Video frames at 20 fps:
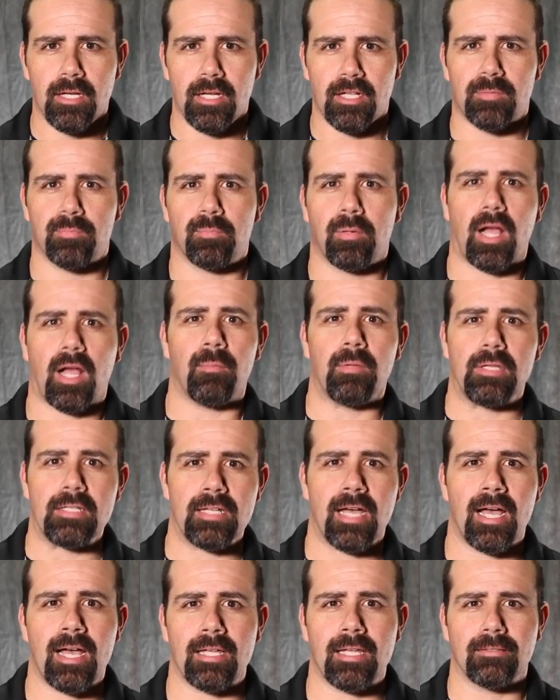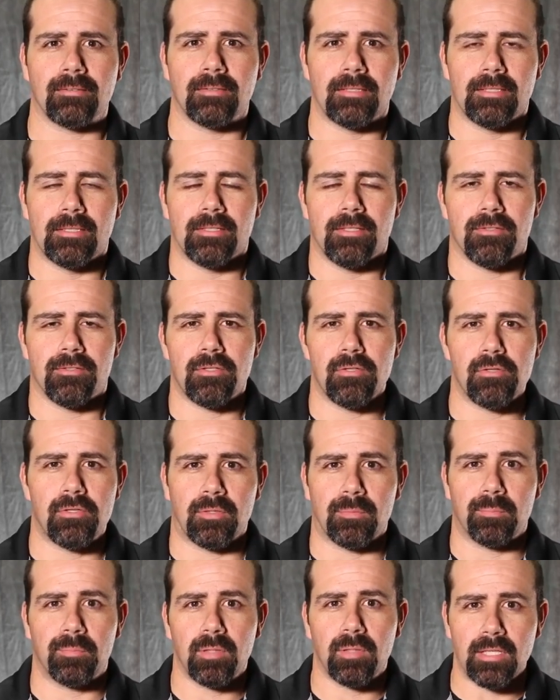It's probably not so you
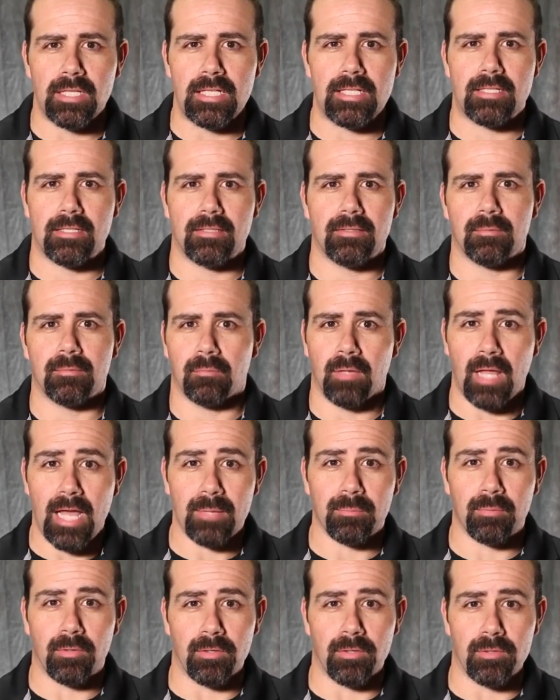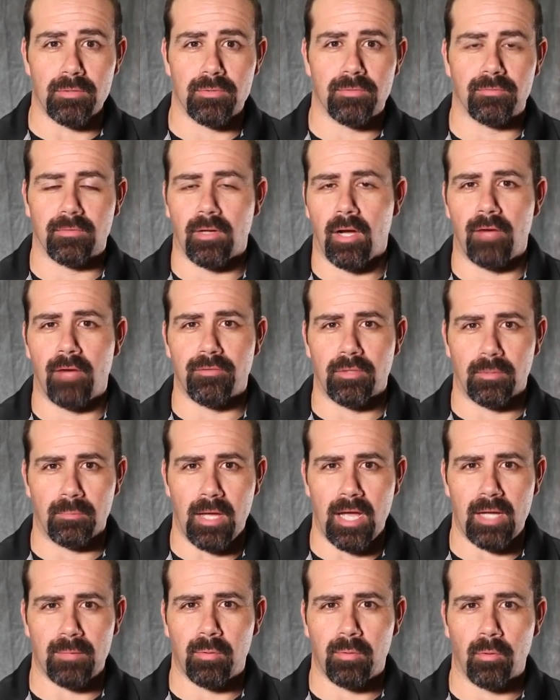can plink blackbirds off your
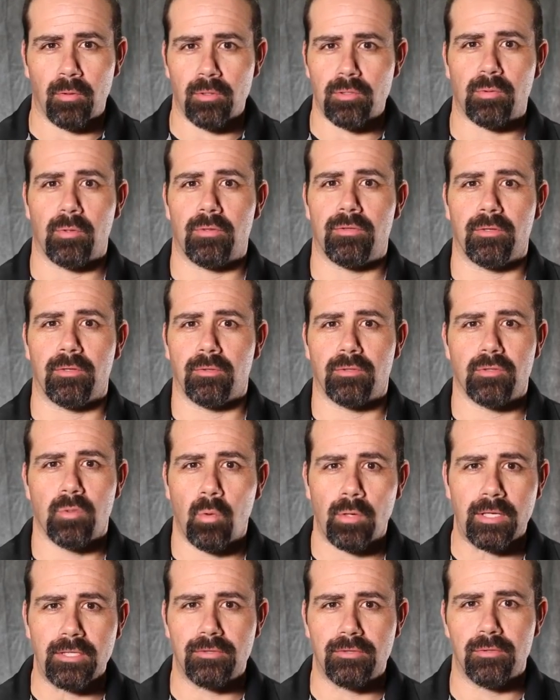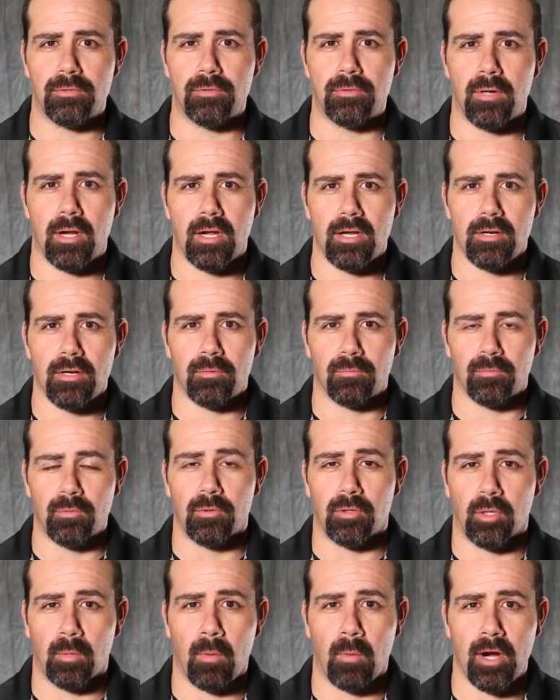back porch with your .22
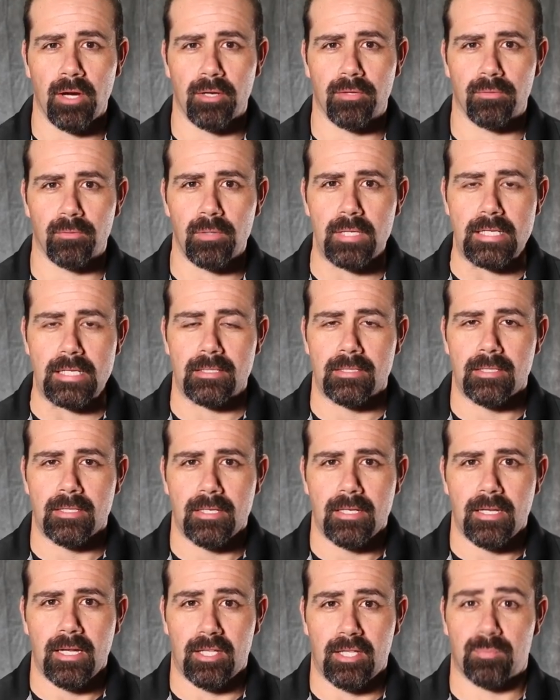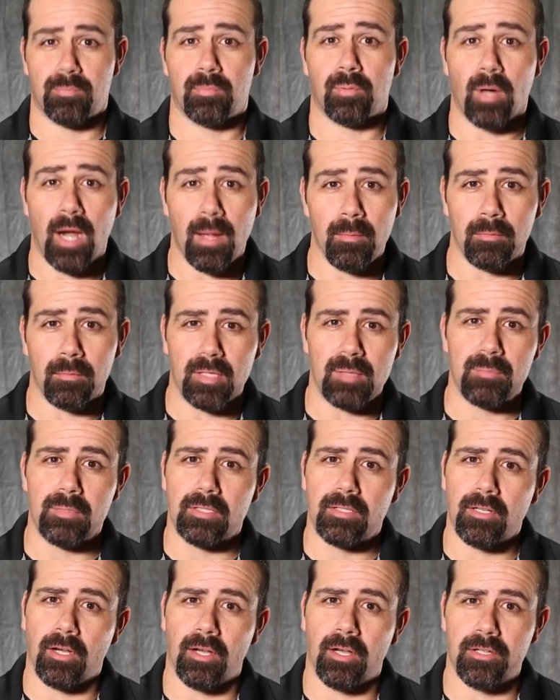Ruger Mark III. It's probably
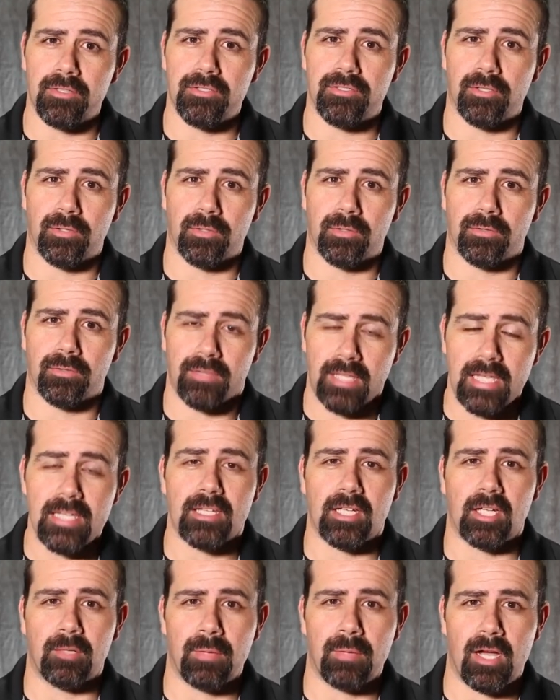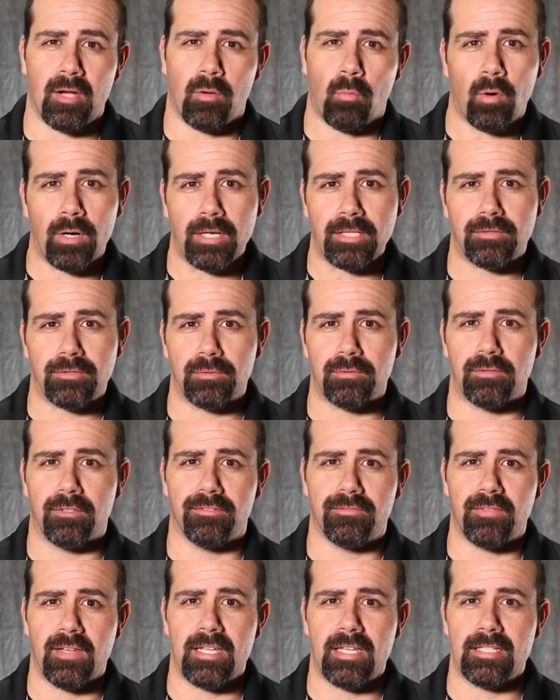because you're thinking about wanting to
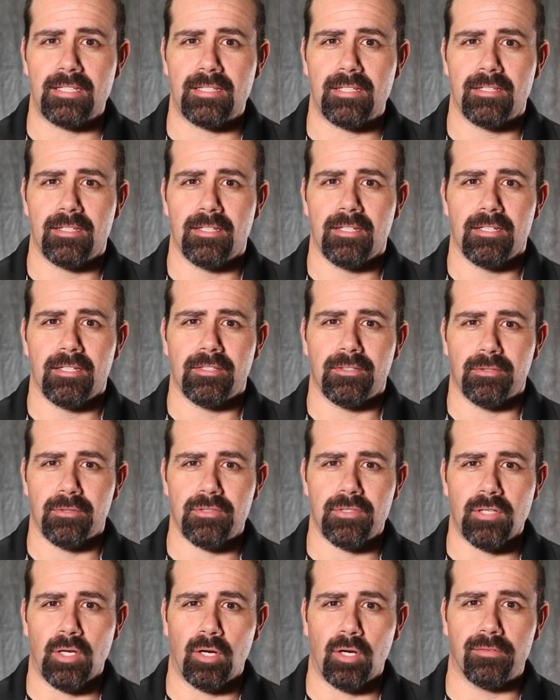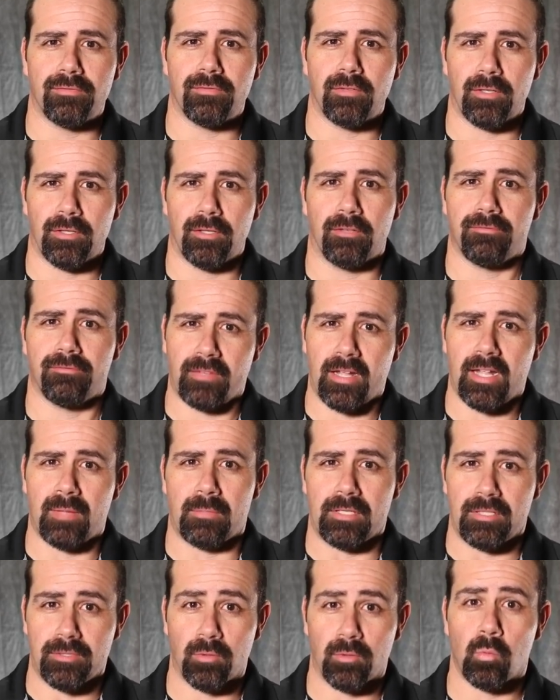defend yourself or your
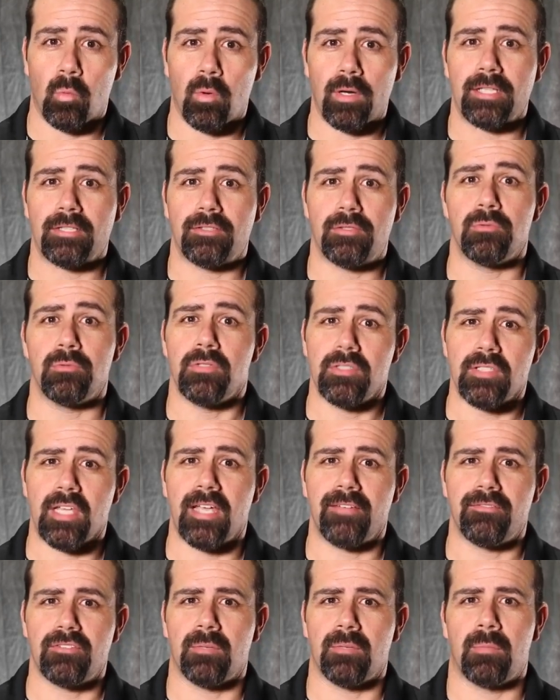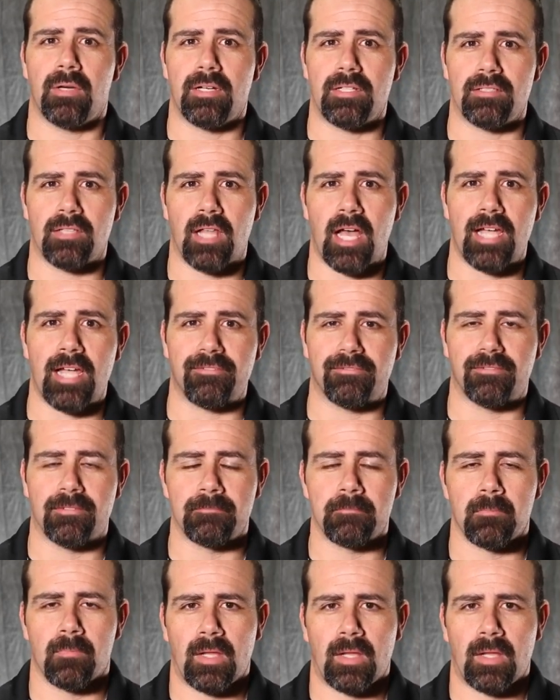family. You're wanting to save somebody's life.